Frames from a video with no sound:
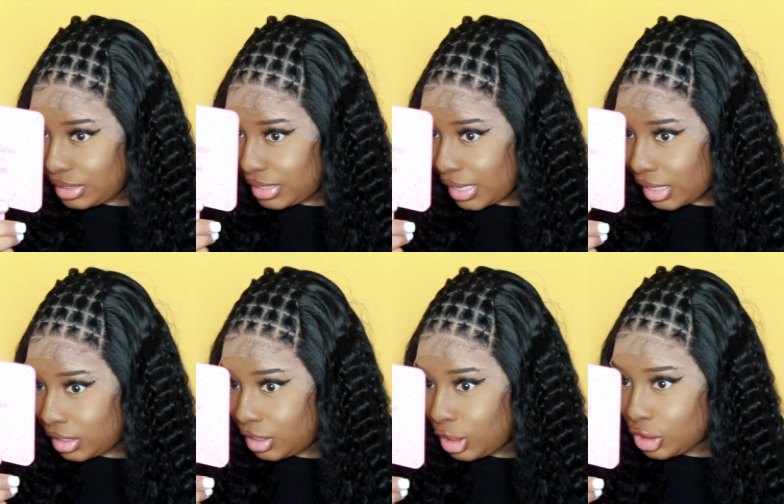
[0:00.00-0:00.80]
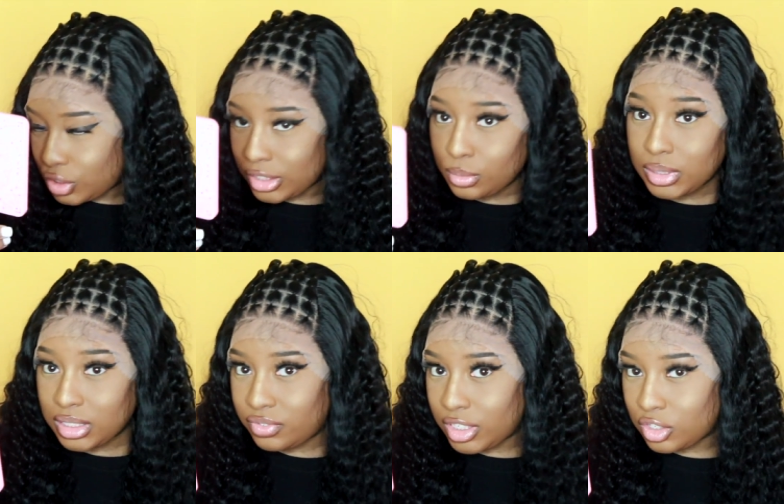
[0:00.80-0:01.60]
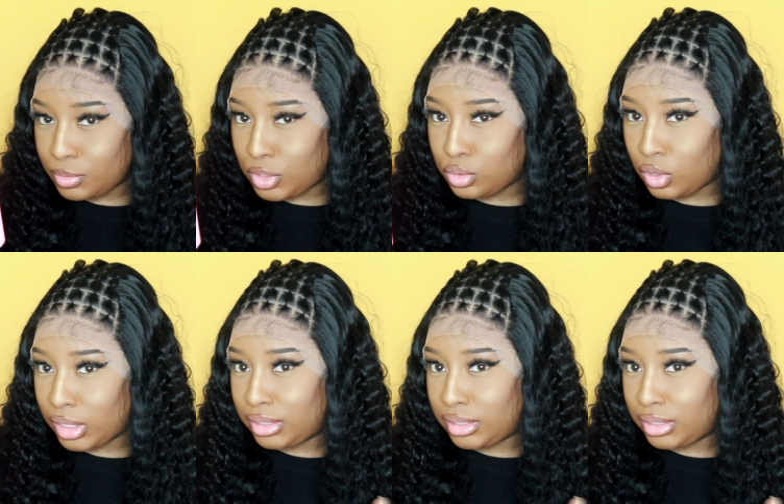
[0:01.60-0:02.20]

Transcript: Yeah, so I don't want this video to be too long.